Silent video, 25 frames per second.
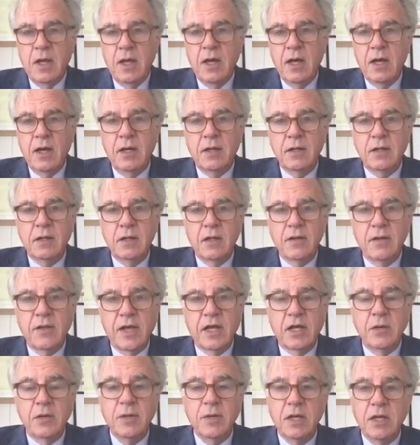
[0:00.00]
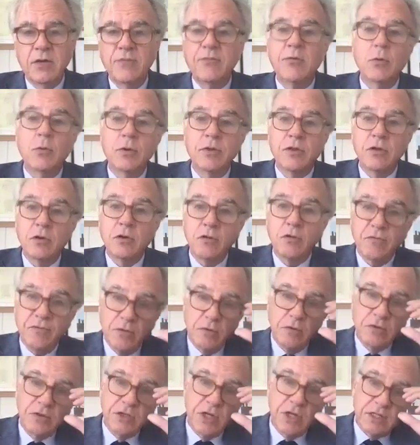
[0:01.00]
And they can be given with the new
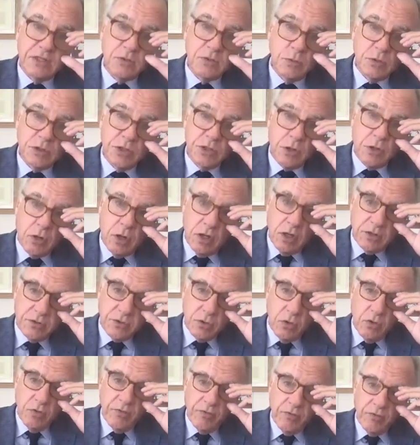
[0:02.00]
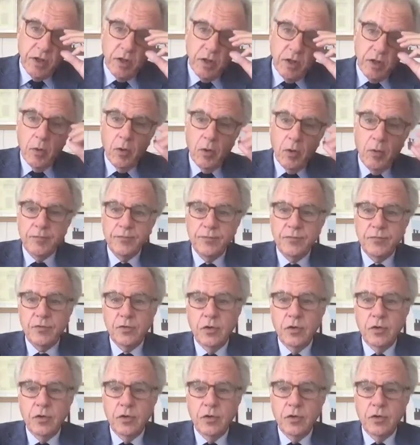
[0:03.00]
flu shots, which are also available.